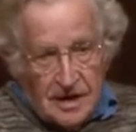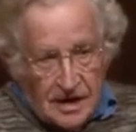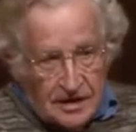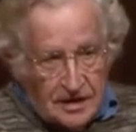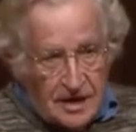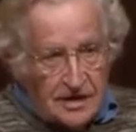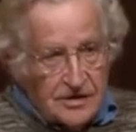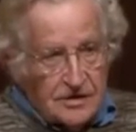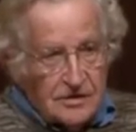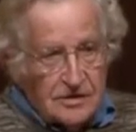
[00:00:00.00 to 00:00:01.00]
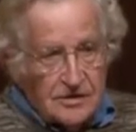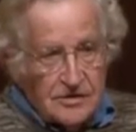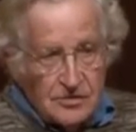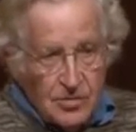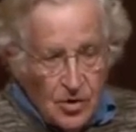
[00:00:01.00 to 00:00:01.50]
ideological
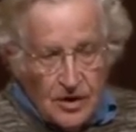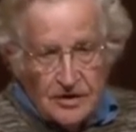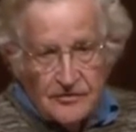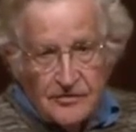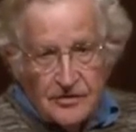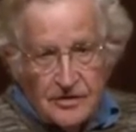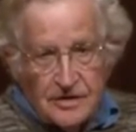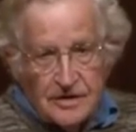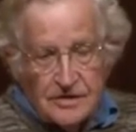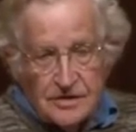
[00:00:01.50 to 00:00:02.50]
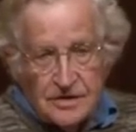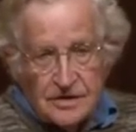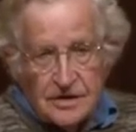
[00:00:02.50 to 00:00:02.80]
support for these